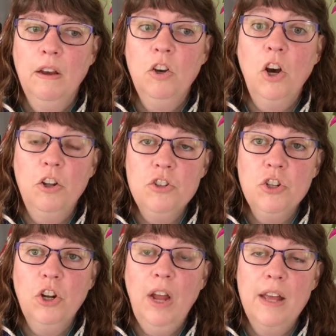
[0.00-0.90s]

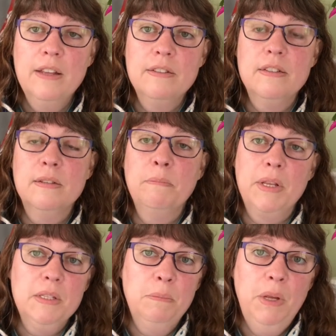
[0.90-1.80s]
culture as
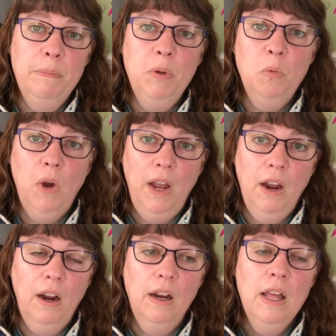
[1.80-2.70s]
Muslim people
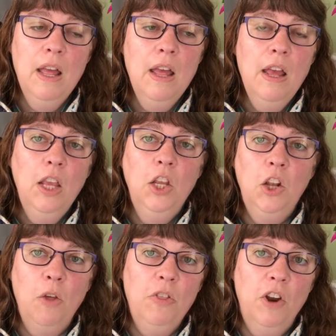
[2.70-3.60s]
where, you
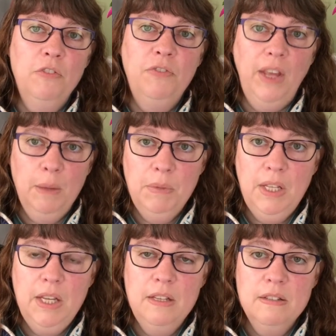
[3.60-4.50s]
know, their
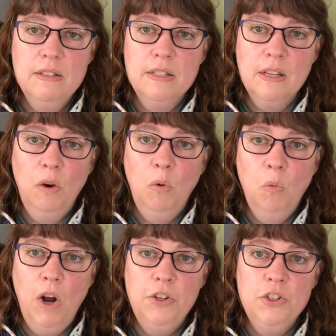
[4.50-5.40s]
families
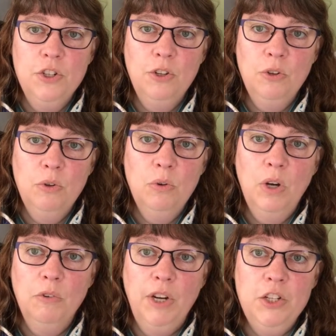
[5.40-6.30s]
want to
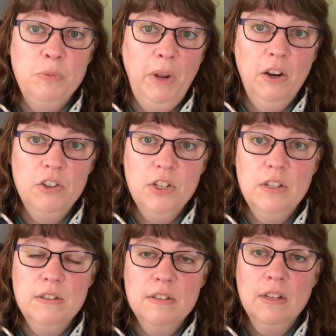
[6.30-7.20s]
arrange
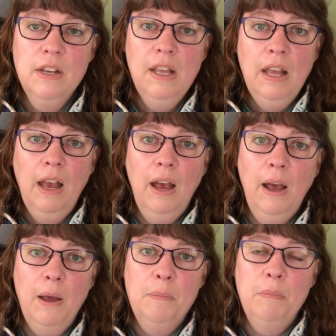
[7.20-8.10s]
marriages,
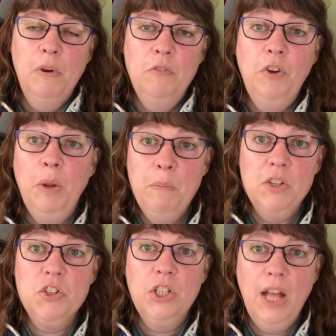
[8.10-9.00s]
very
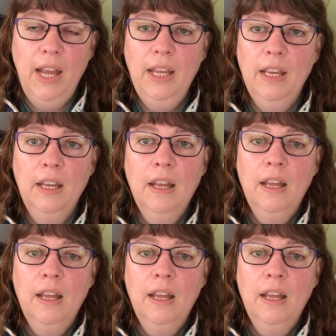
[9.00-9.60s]
much like,